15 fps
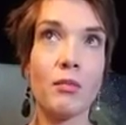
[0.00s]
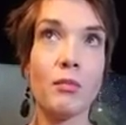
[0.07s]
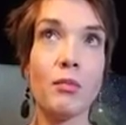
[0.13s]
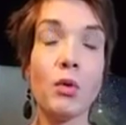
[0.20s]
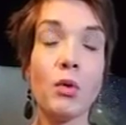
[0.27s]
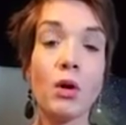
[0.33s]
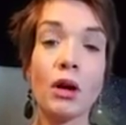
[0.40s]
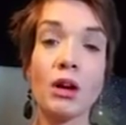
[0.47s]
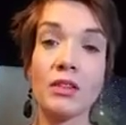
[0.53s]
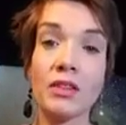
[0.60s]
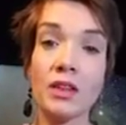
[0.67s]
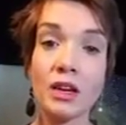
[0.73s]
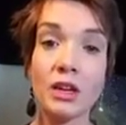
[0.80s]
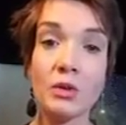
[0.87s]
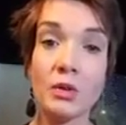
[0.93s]
more
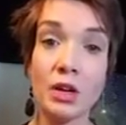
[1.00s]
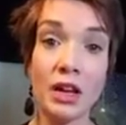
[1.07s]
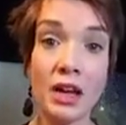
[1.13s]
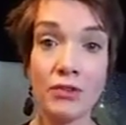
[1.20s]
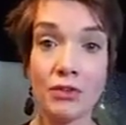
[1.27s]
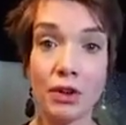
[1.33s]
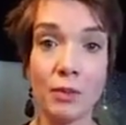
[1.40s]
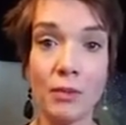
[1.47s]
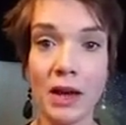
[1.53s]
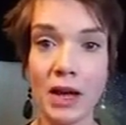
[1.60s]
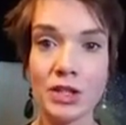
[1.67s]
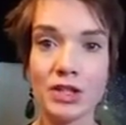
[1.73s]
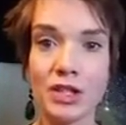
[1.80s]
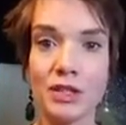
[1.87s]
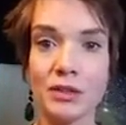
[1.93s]
than you could ever
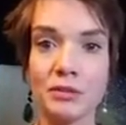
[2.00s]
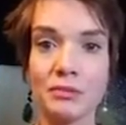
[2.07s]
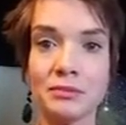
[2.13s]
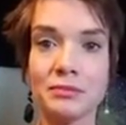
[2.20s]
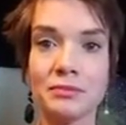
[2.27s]
imagine.